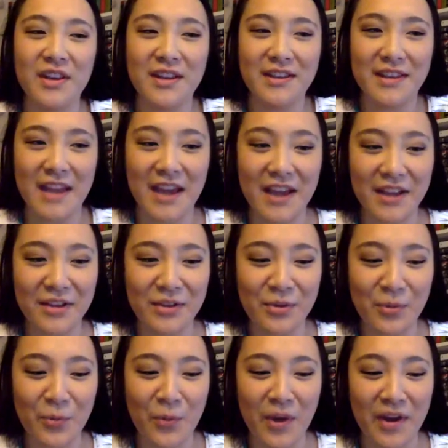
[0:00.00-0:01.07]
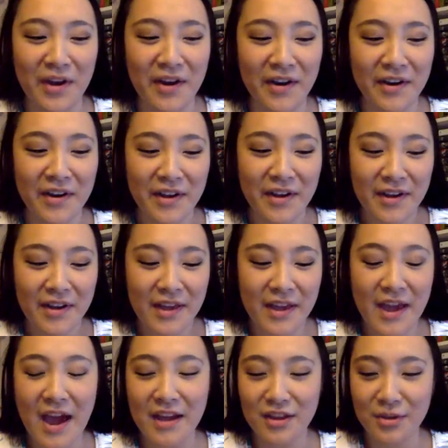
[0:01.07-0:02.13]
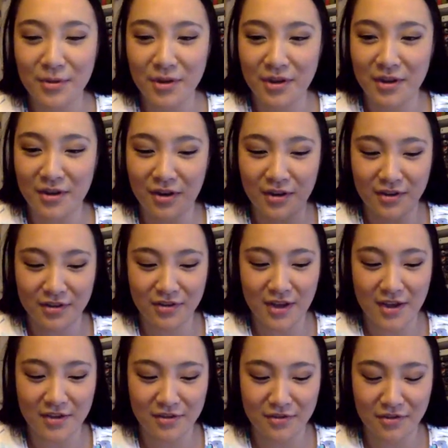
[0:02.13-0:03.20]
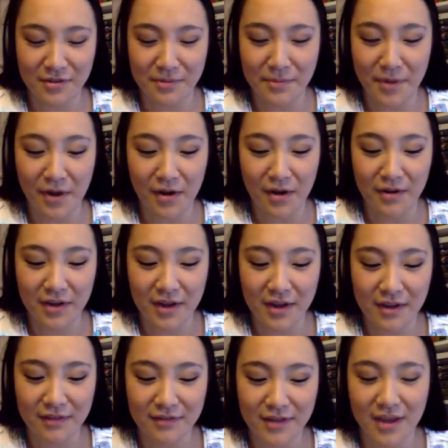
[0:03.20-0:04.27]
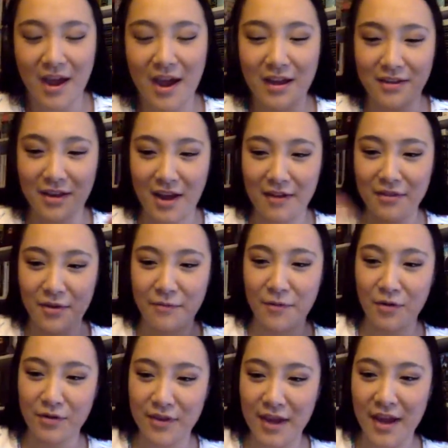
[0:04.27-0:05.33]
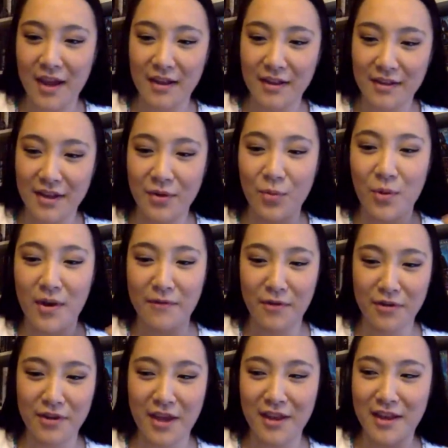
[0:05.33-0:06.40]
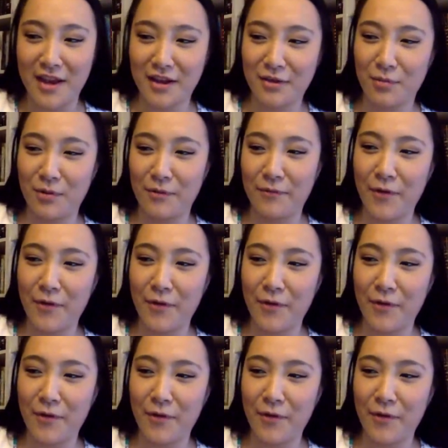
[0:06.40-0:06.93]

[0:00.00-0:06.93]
the dance where he has, uh, during the ball, he they had to have their first dance, and whoever they danced with